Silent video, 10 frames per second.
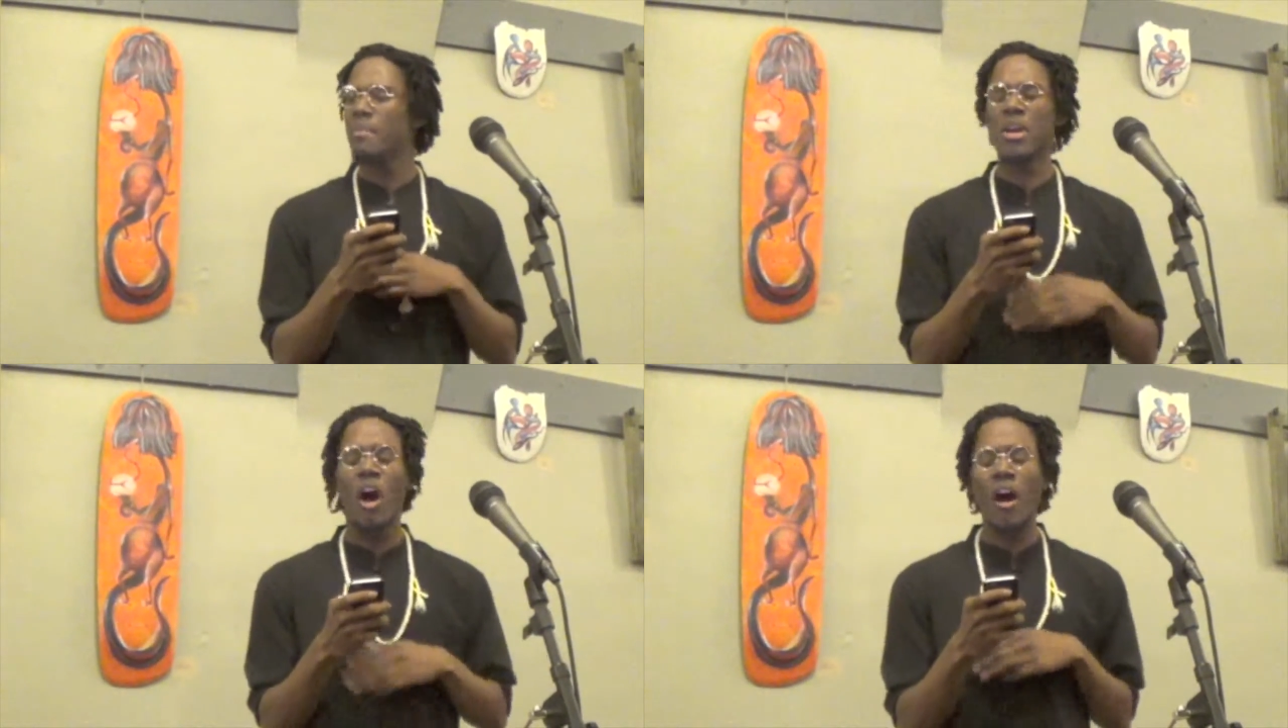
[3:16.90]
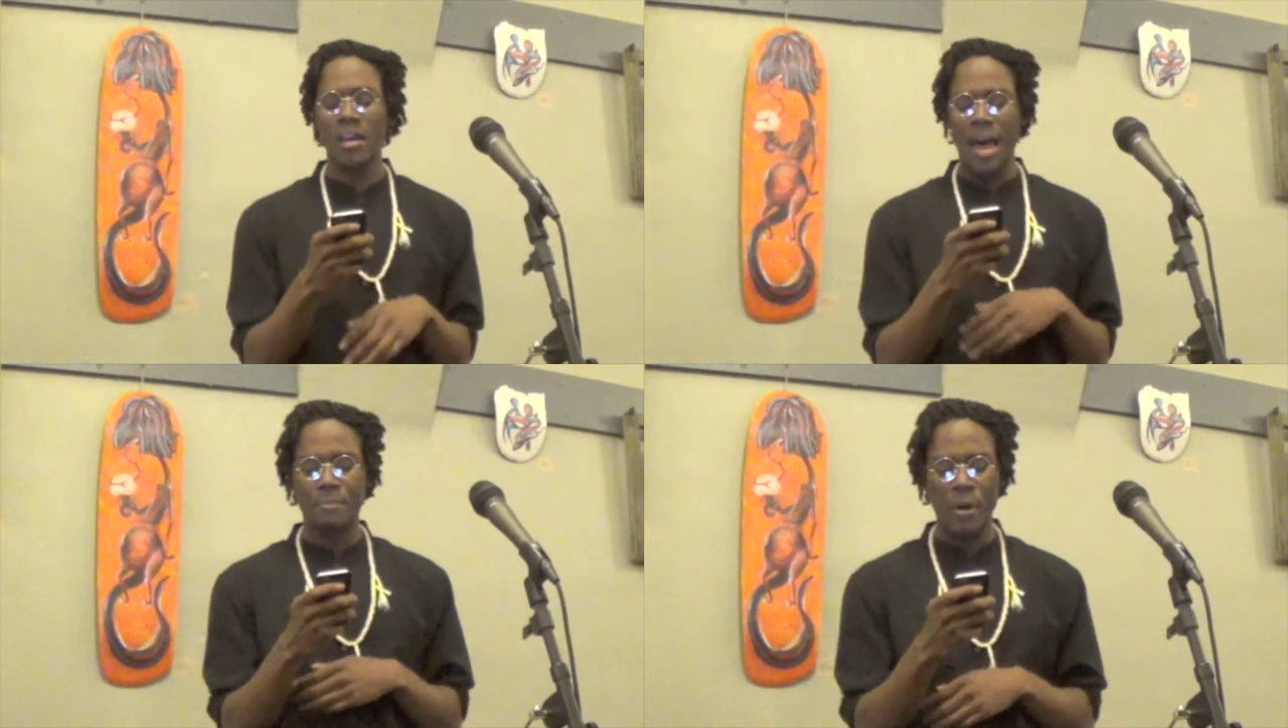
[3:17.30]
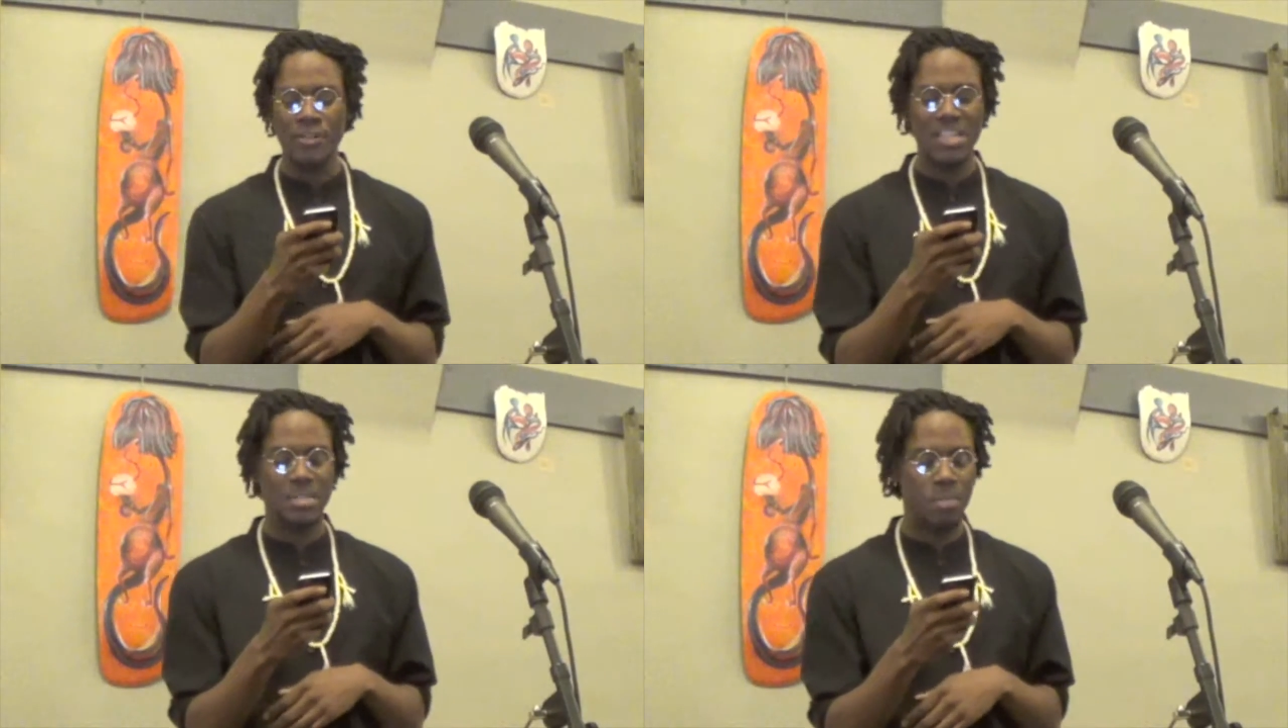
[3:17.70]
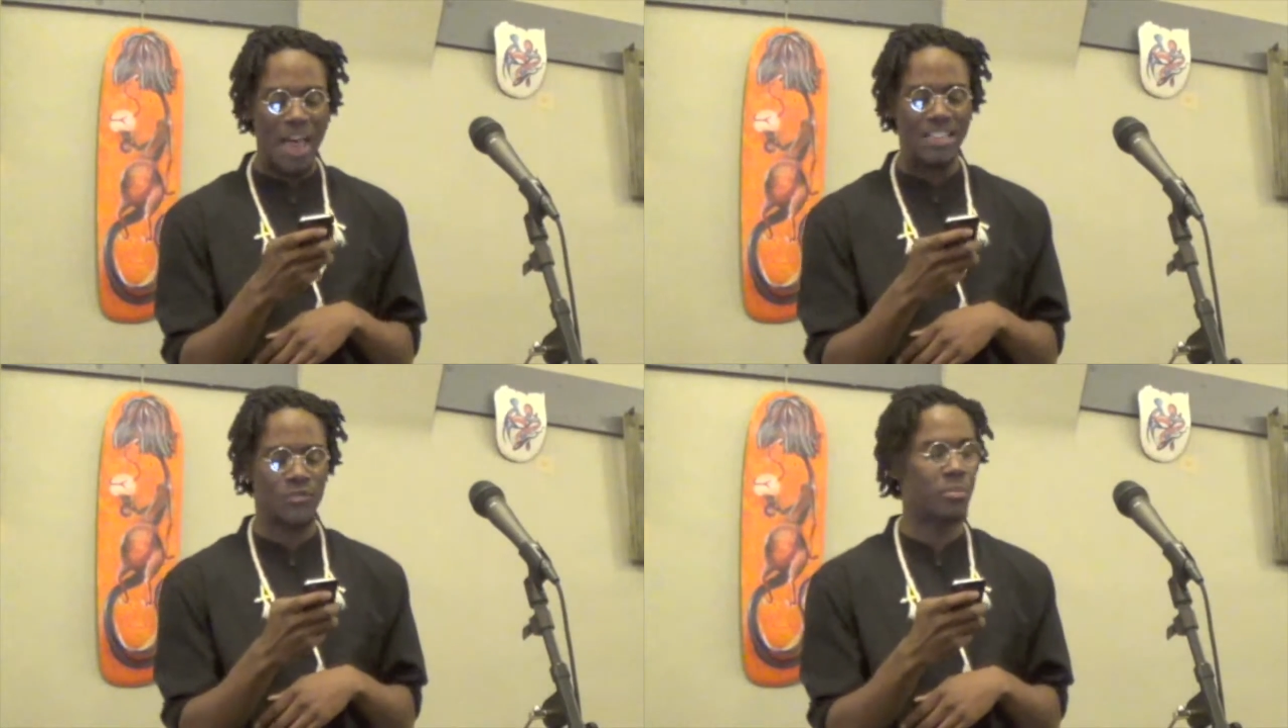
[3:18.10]
But all I birth is
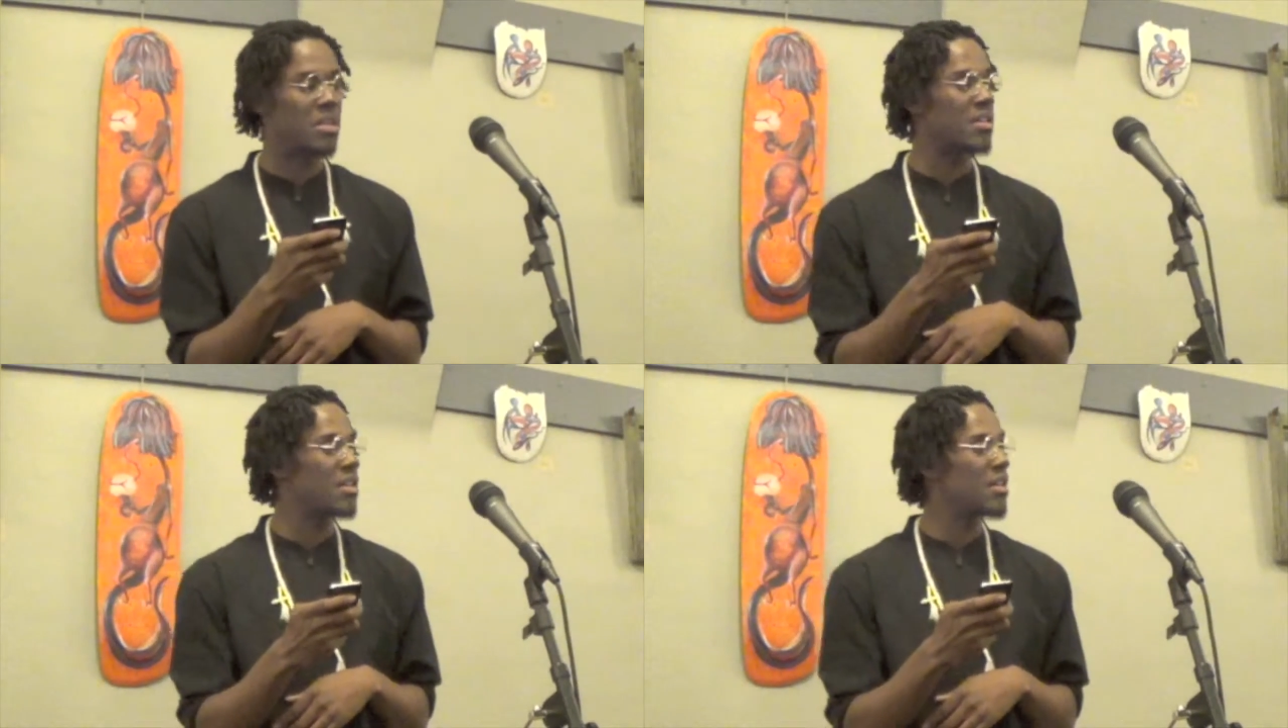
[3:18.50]
blasphemy.